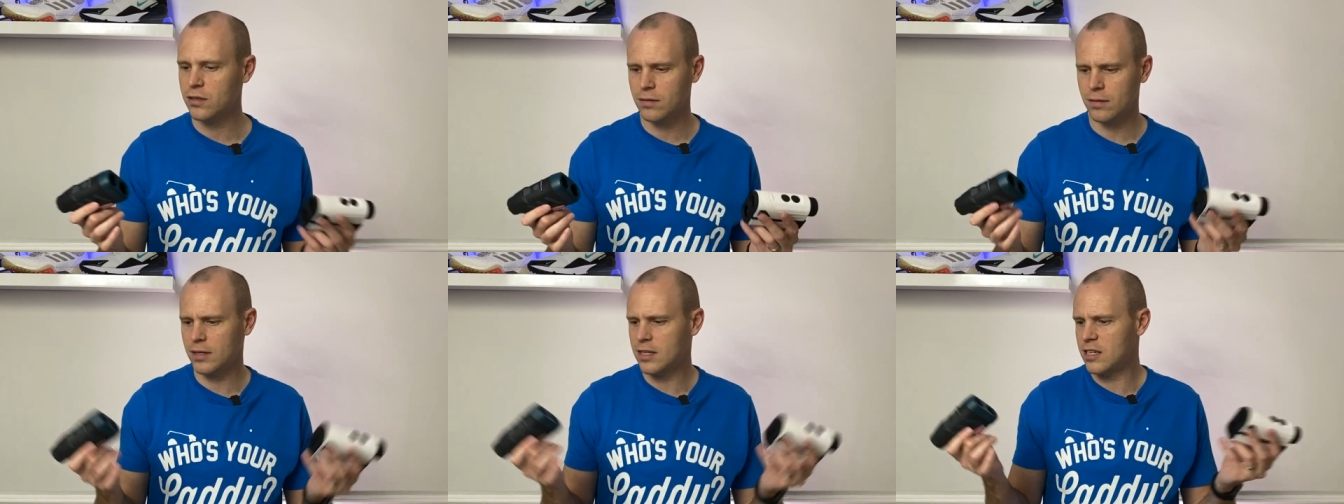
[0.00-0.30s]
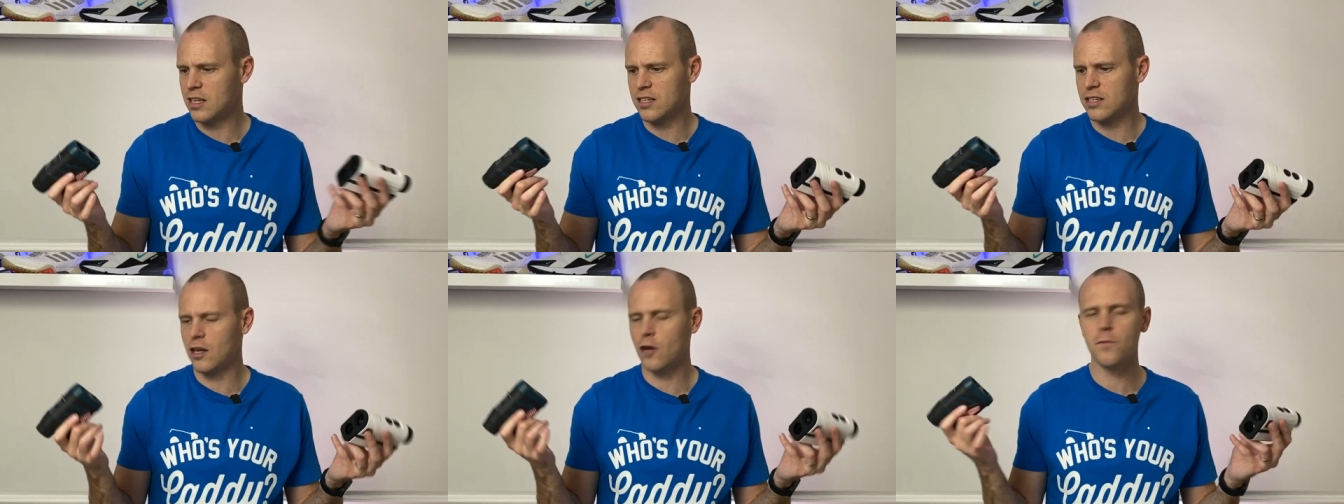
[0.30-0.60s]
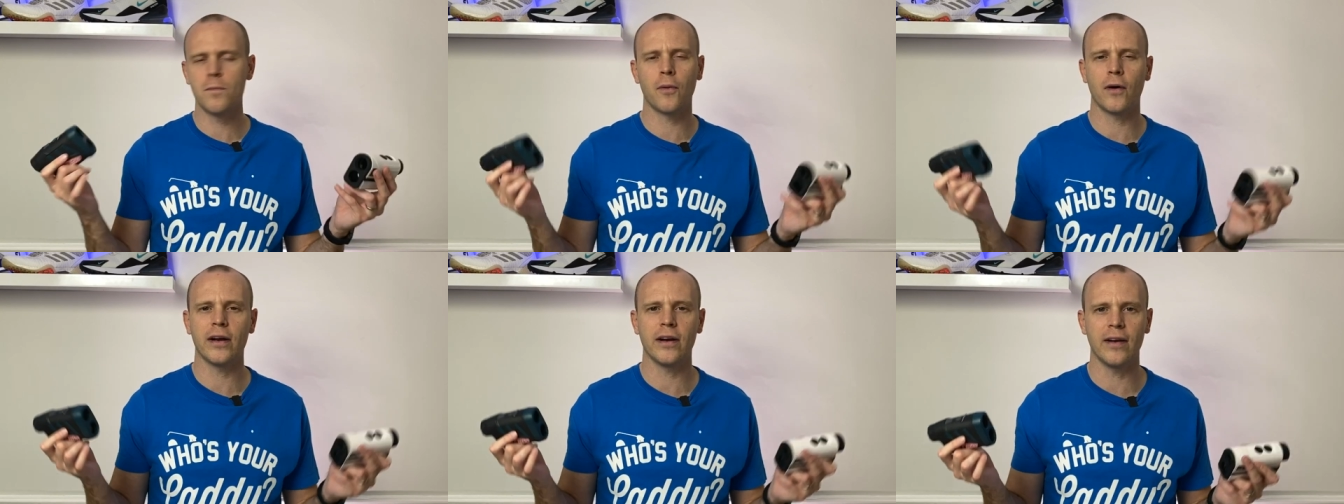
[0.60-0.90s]
There's no
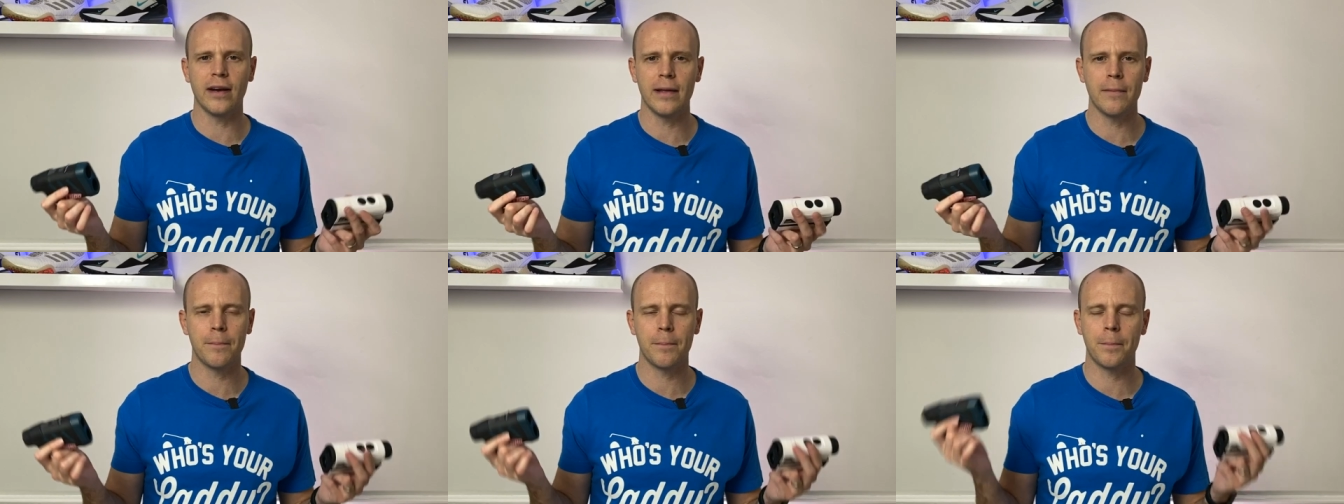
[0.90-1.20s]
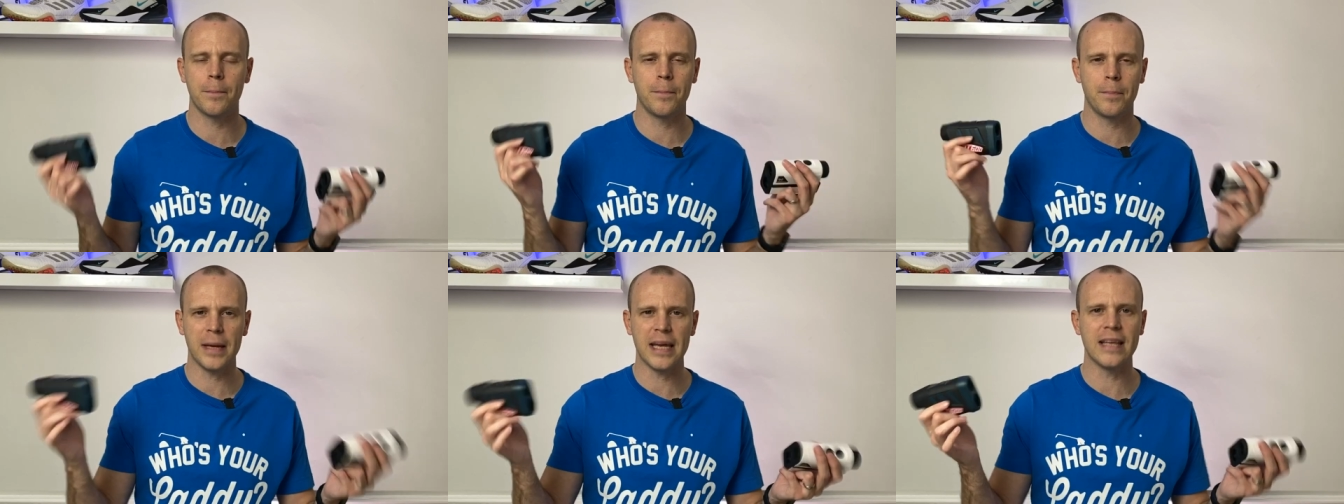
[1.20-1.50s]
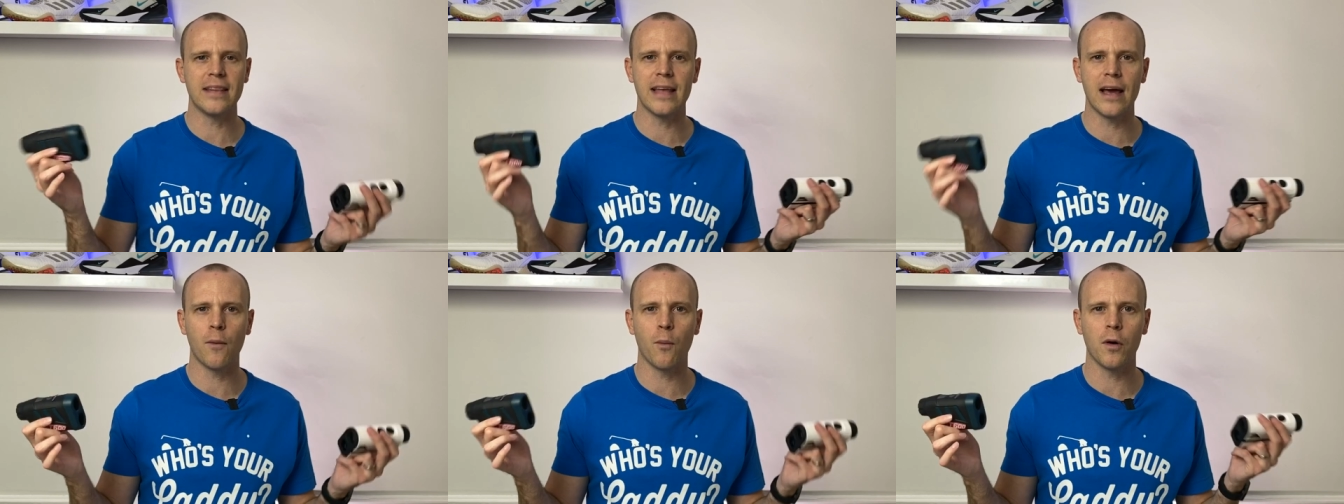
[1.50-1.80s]
point in it
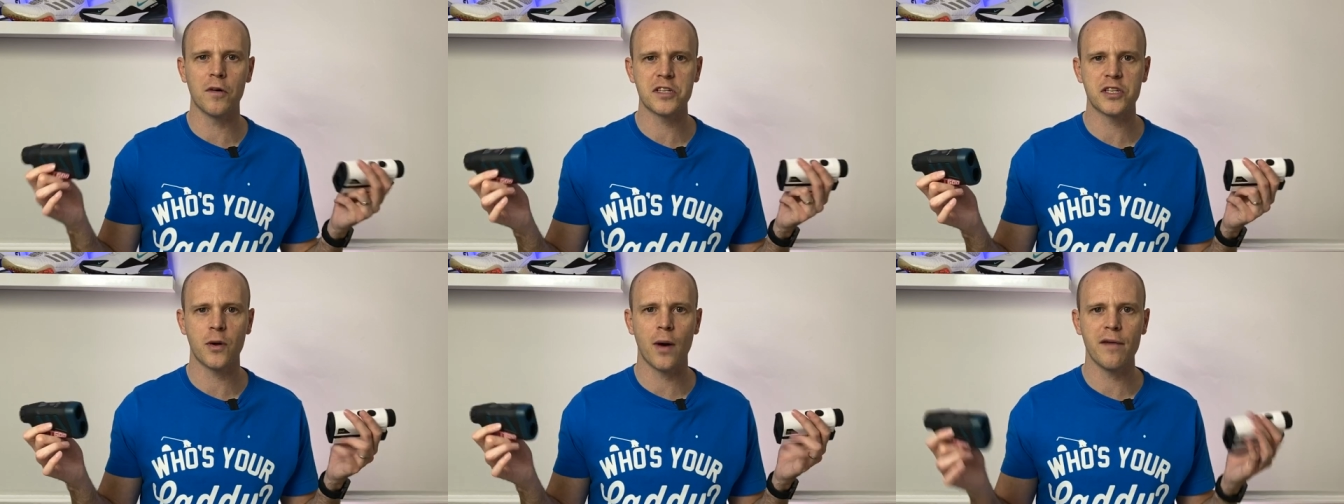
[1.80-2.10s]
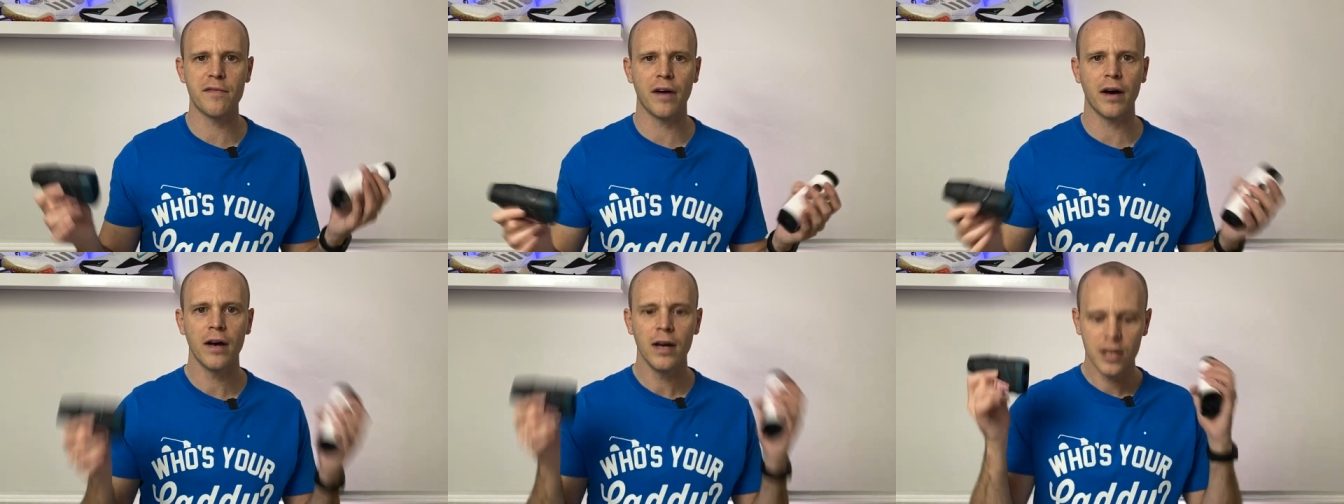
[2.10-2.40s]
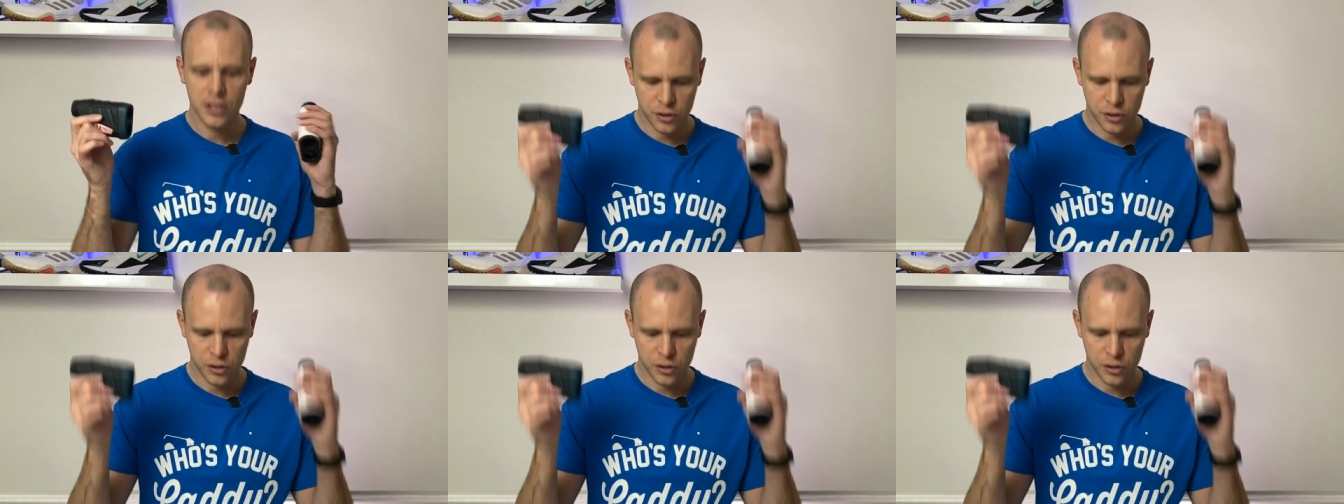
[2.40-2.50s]
being there whatsoever.